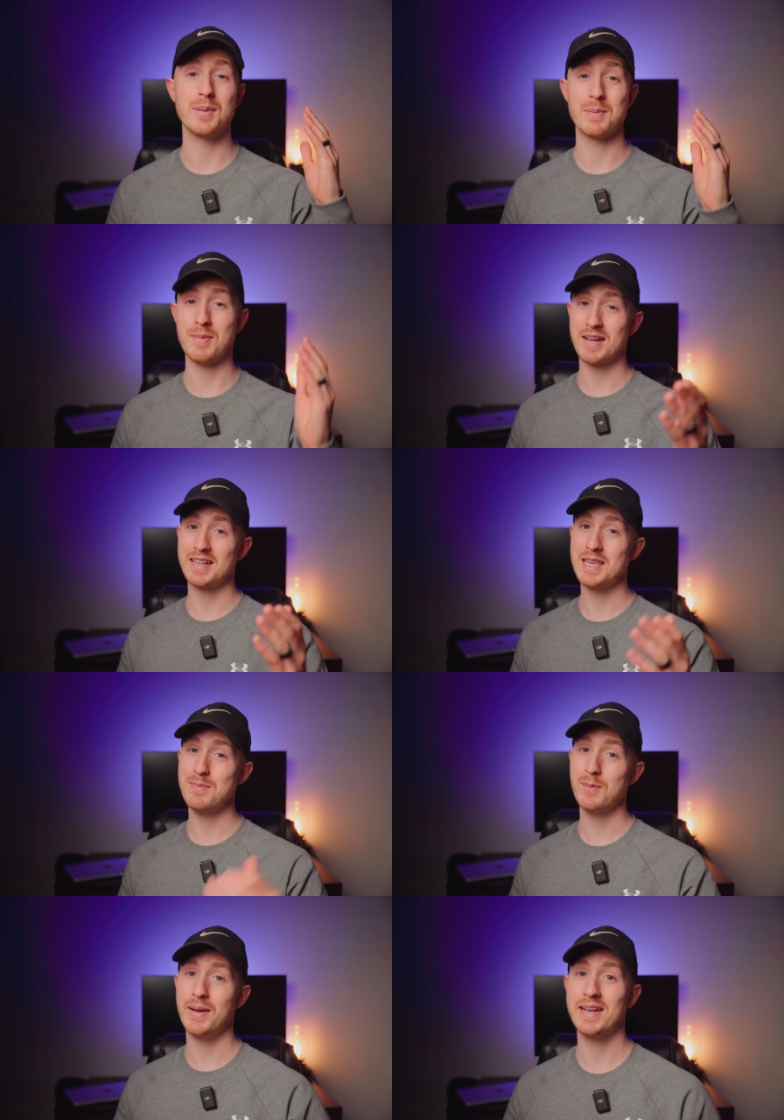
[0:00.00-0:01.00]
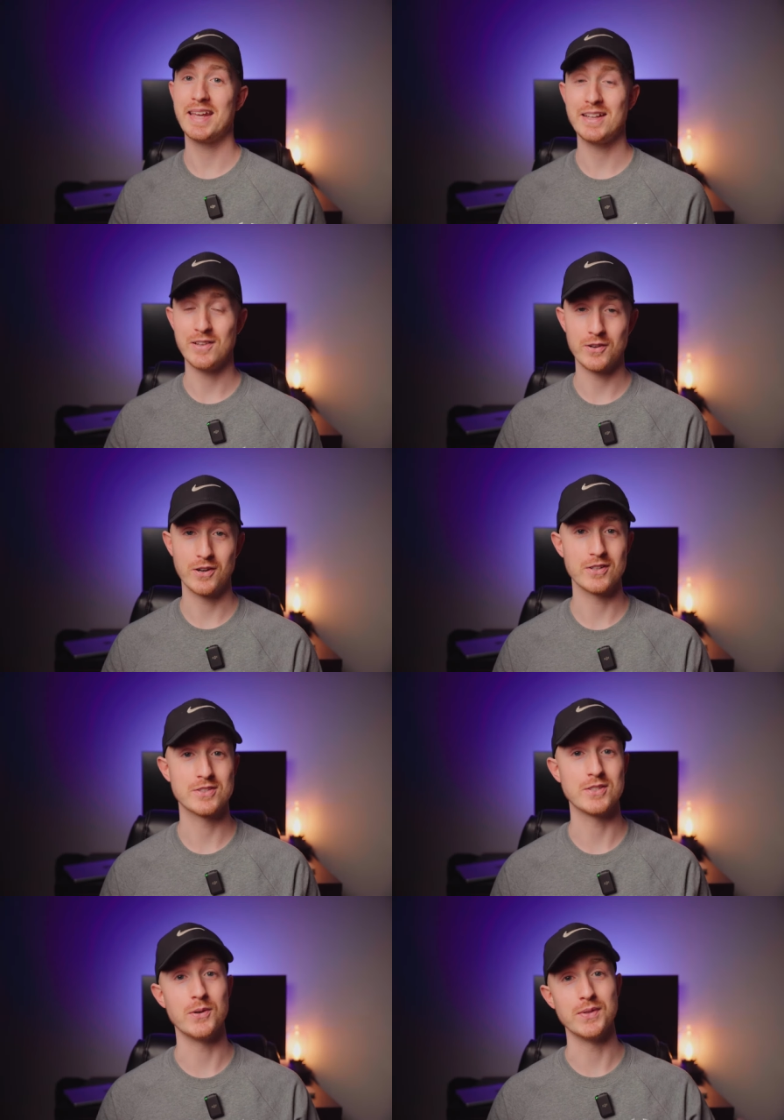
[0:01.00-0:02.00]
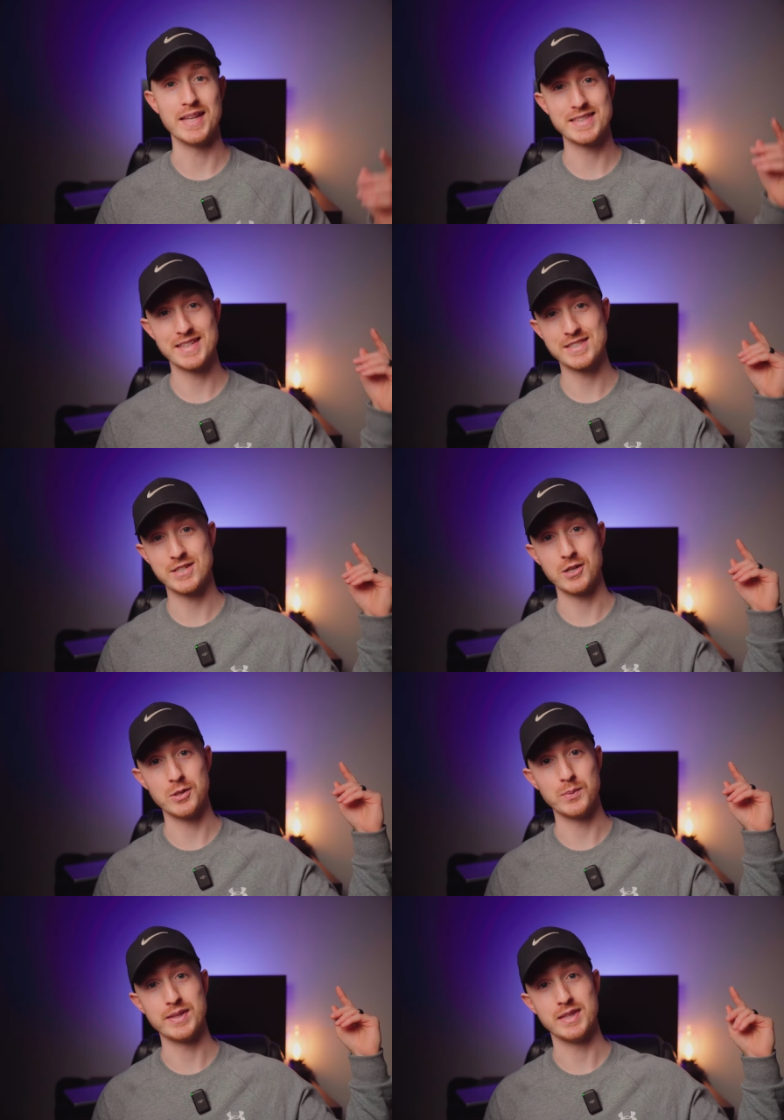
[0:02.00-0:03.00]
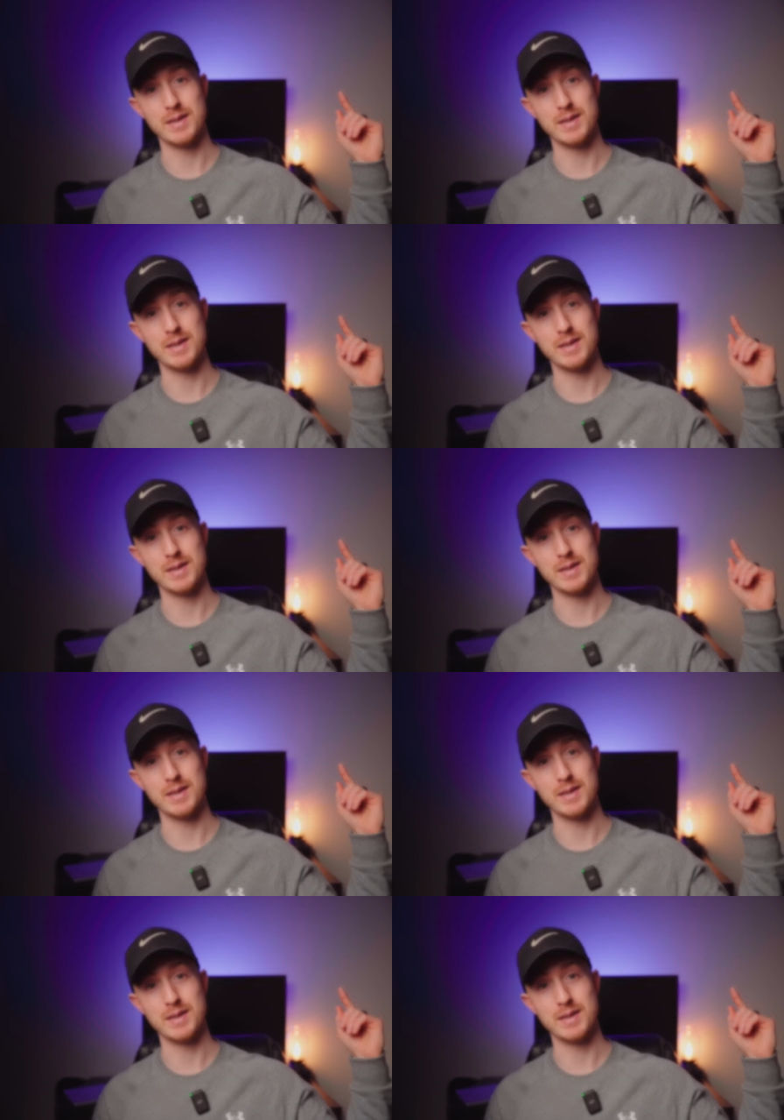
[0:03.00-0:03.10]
But I'm not going to keep you waiting any longer, so let's get started with